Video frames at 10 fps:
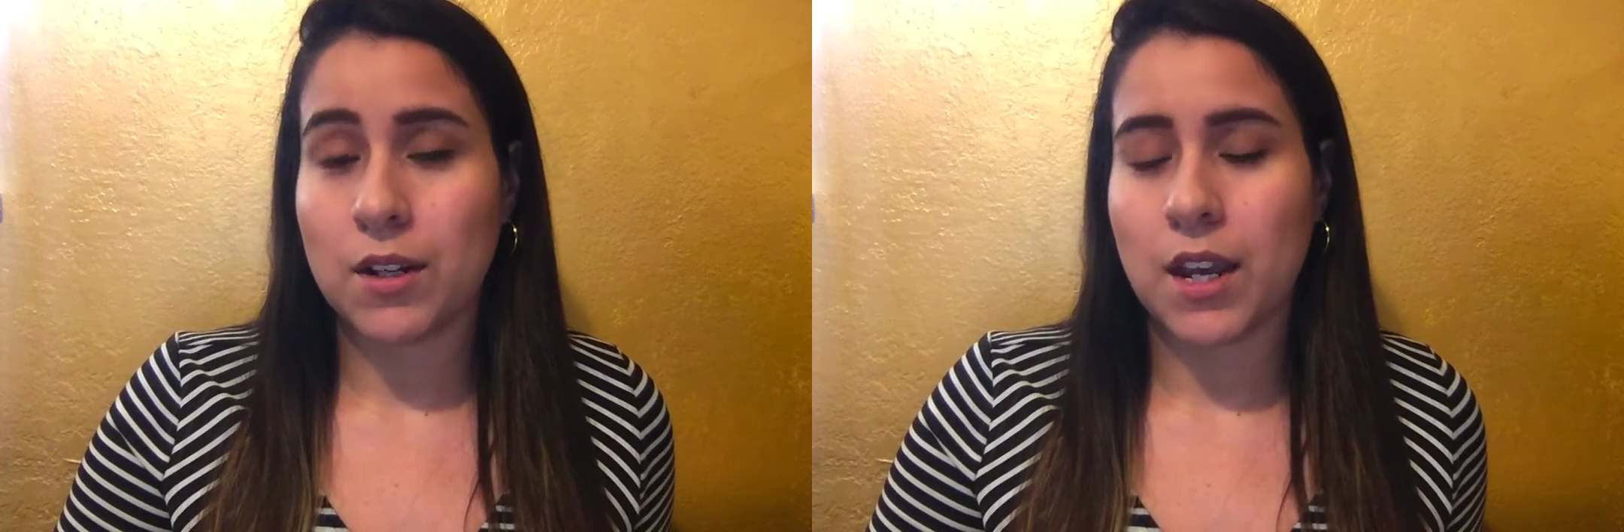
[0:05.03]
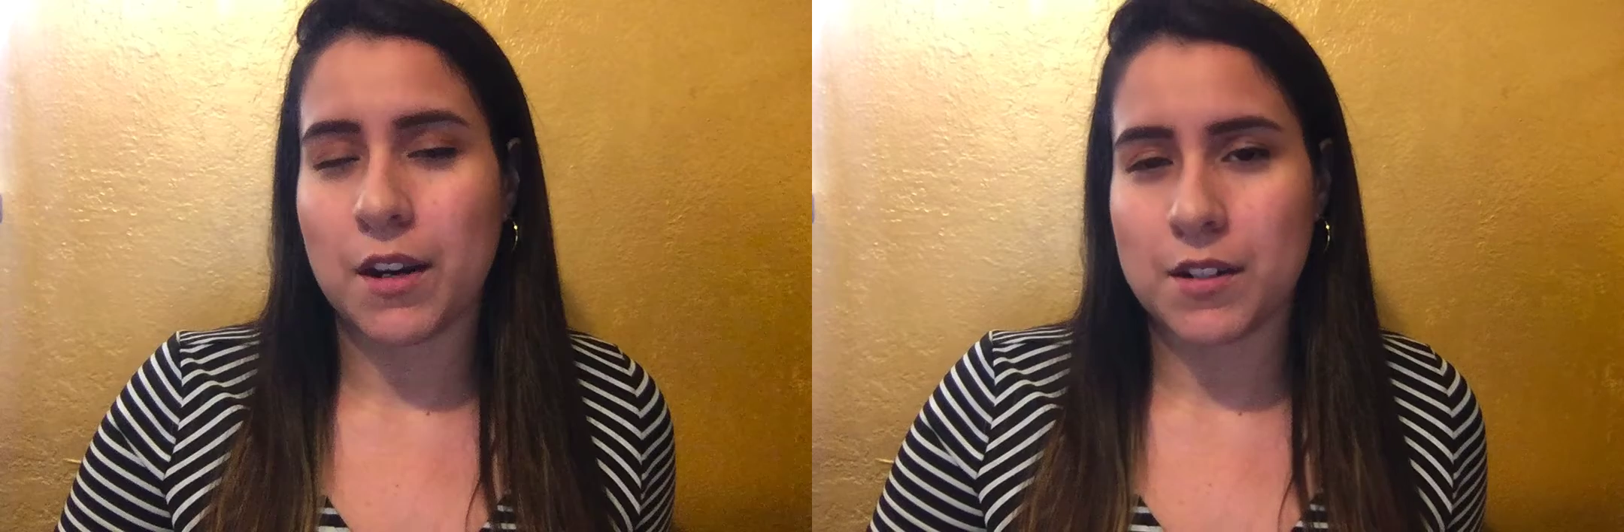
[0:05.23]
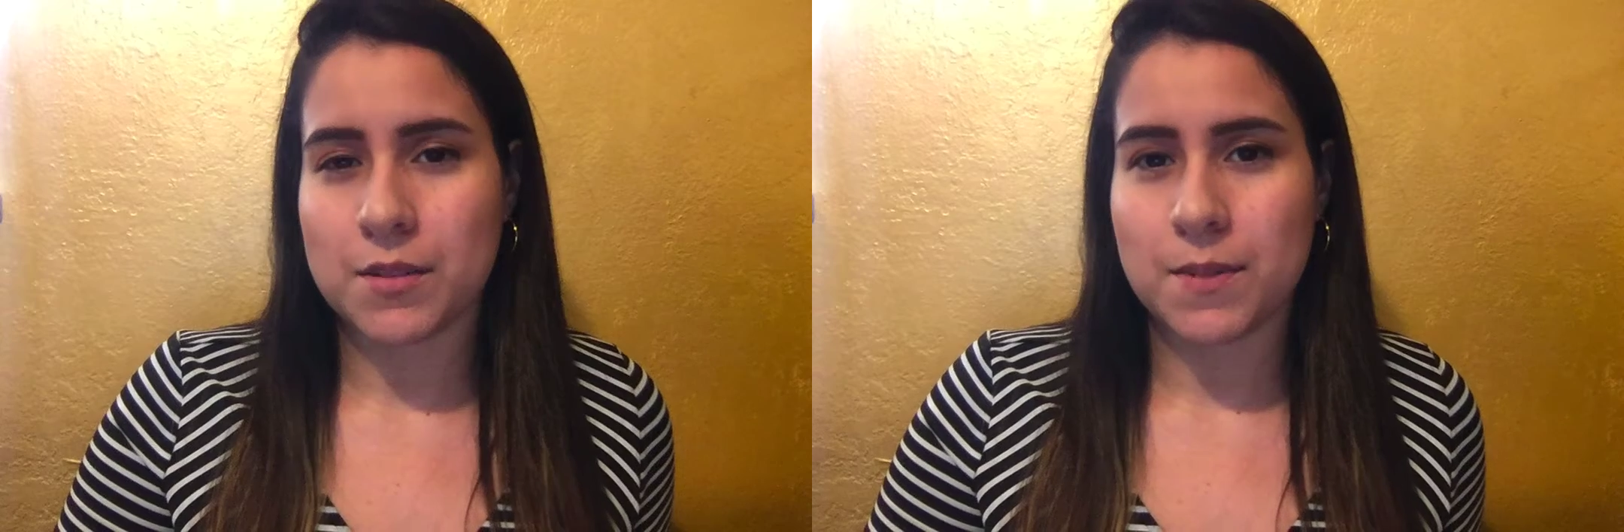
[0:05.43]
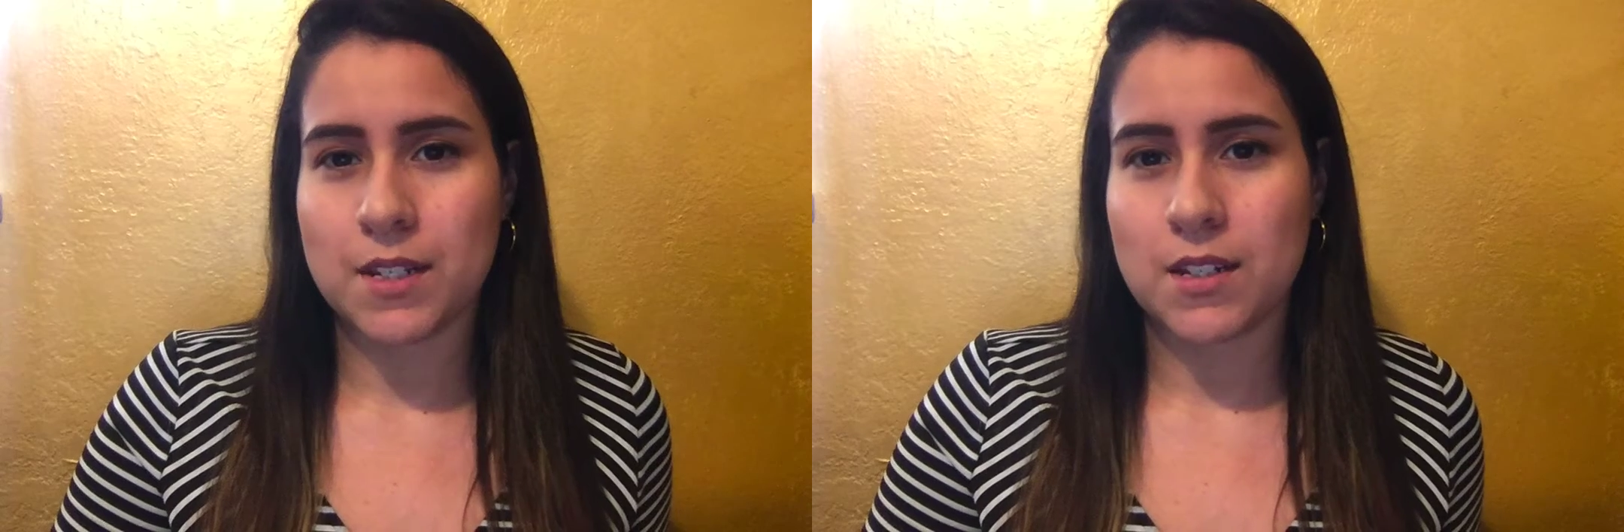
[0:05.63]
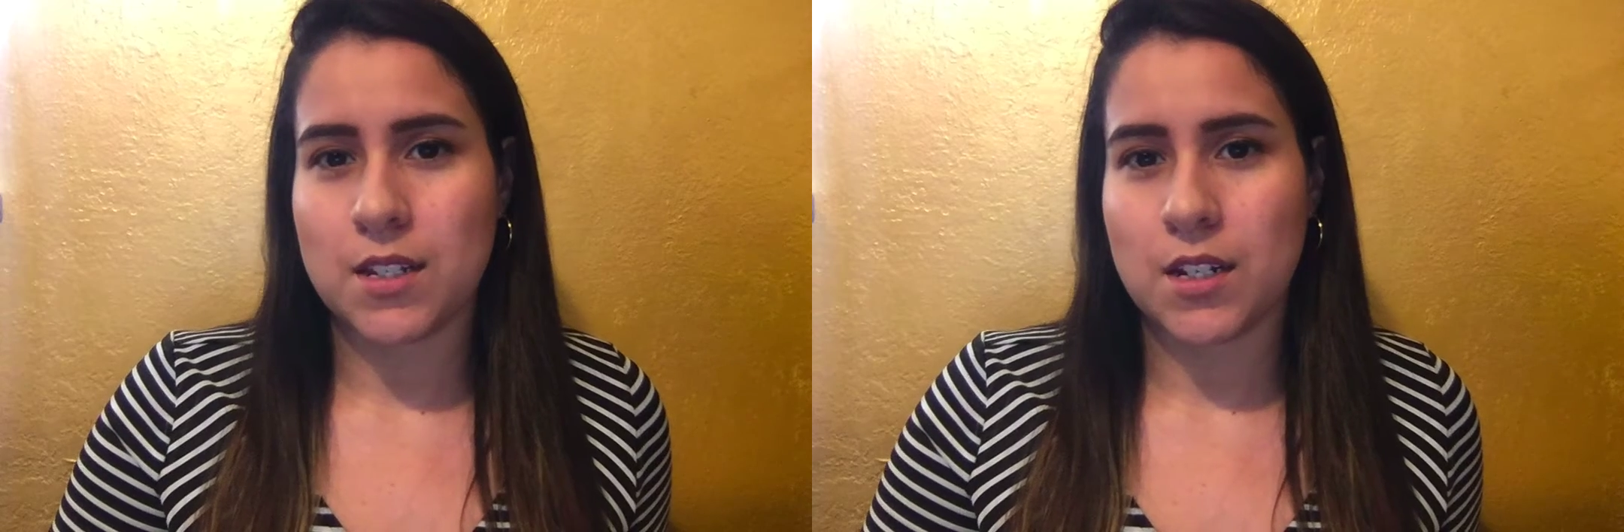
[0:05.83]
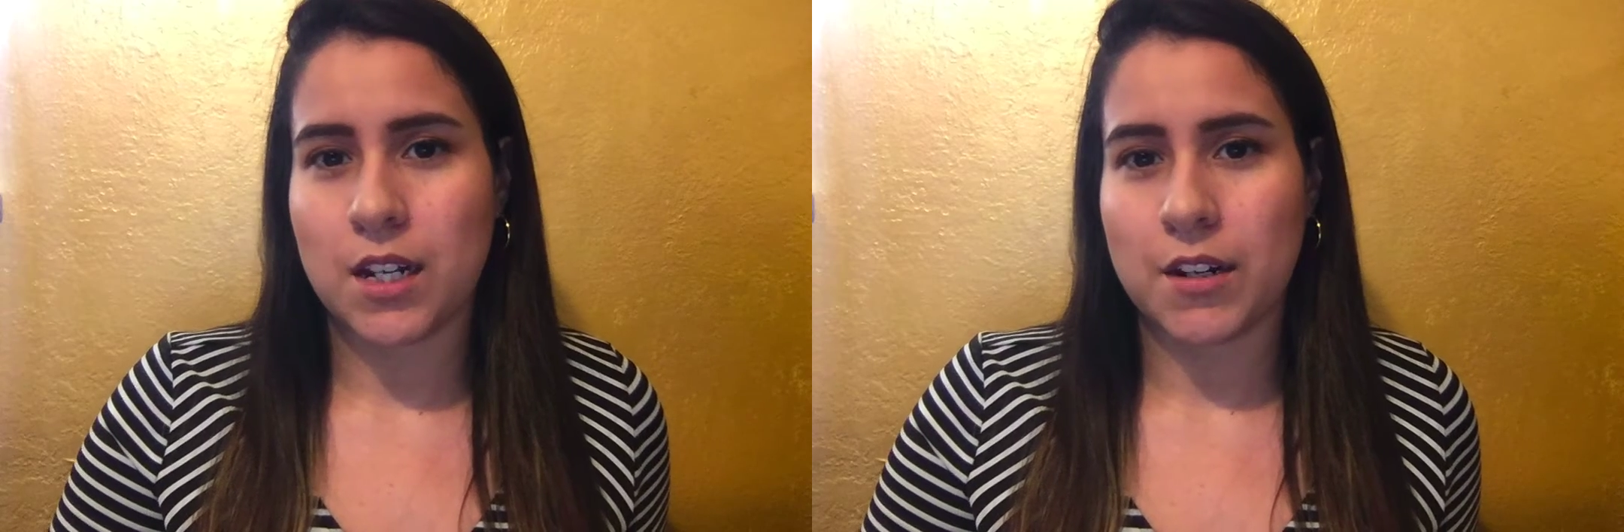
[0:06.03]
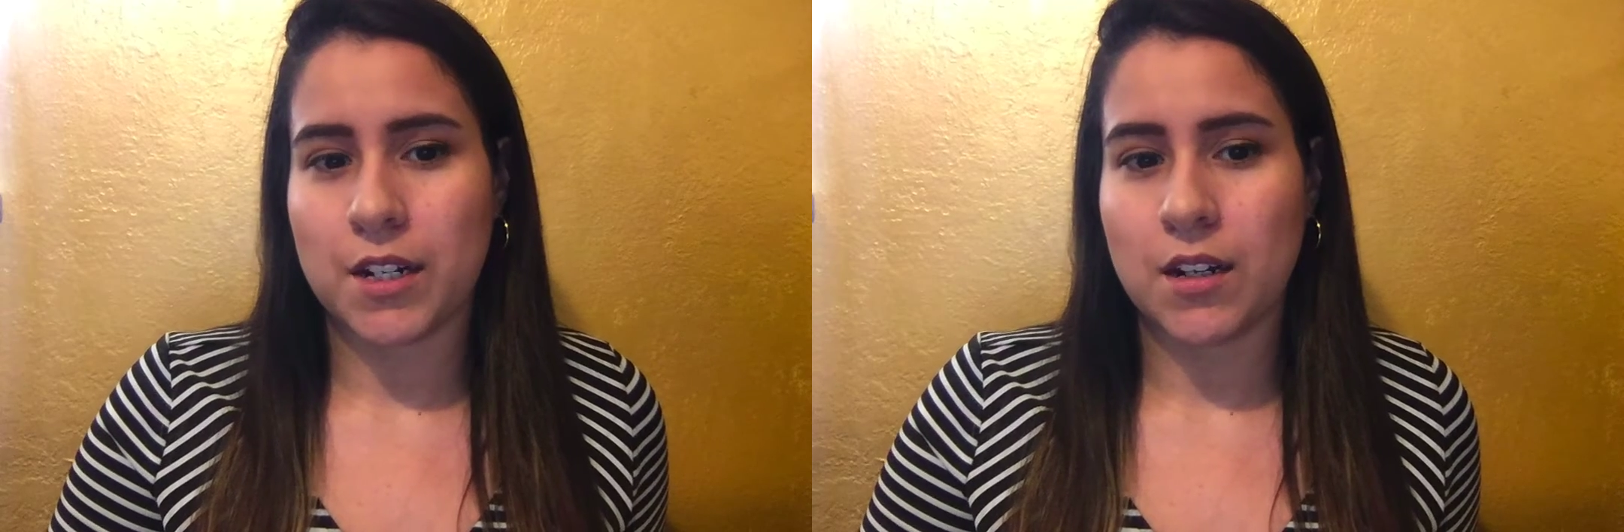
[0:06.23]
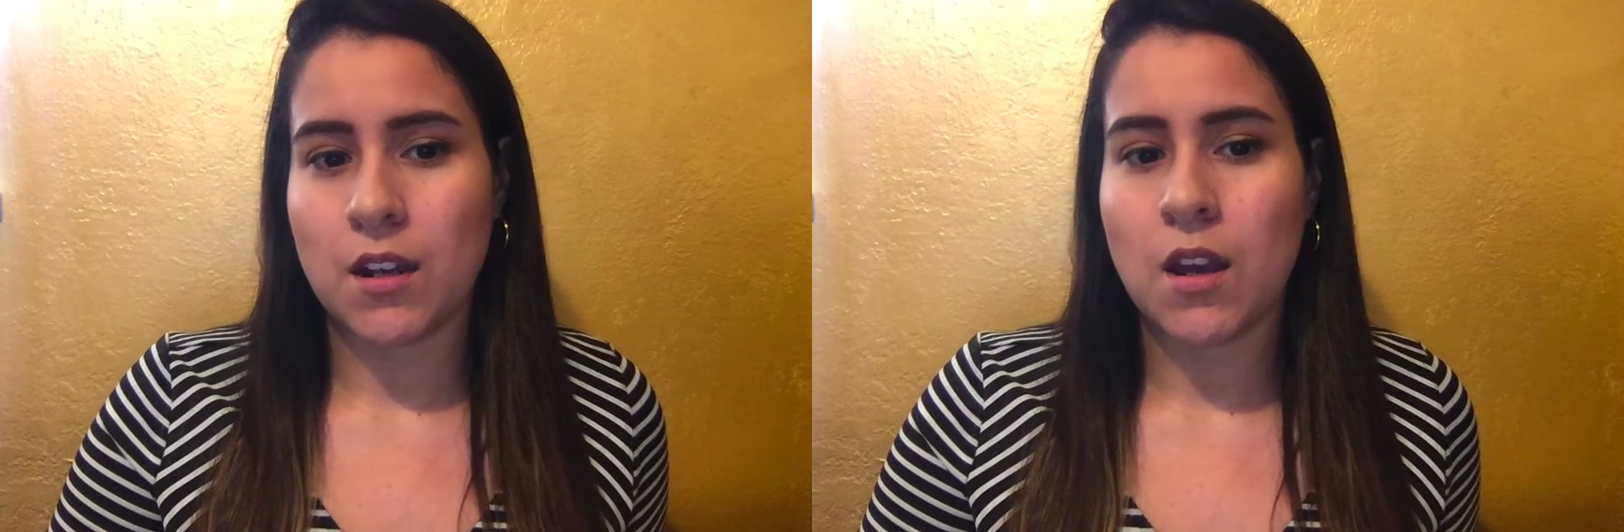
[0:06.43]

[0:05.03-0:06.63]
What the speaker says: and aerospace engineering.